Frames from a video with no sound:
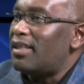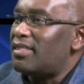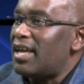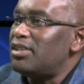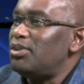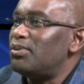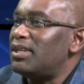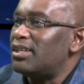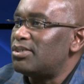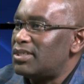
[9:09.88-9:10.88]
that
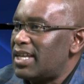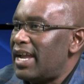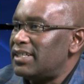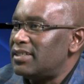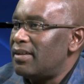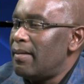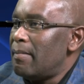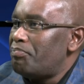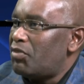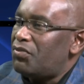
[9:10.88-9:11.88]
unique society.
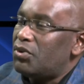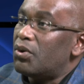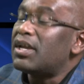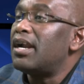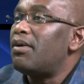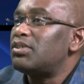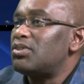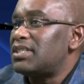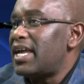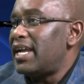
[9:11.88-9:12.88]
If you look at our
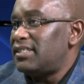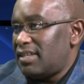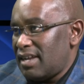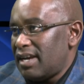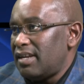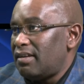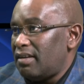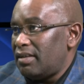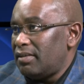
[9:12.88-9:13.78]
society currently,